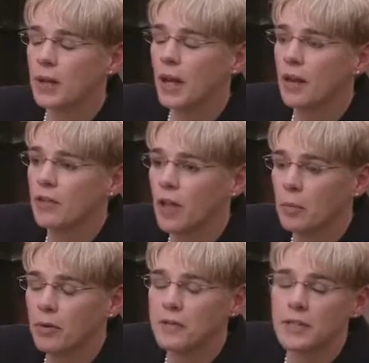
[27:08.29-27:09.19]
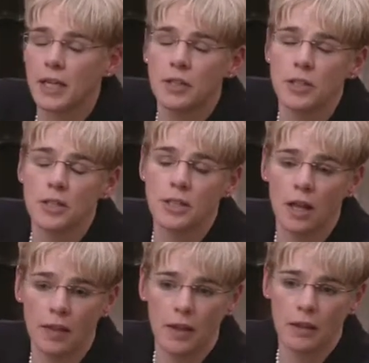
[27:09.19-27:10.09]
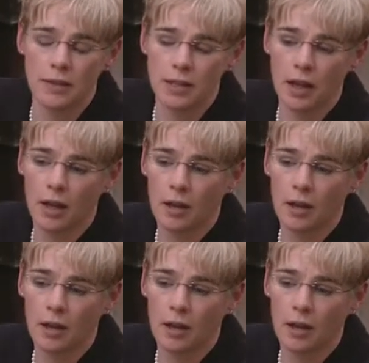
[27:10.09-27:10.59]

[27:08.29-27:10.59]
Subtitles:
we have a couple of stages on this.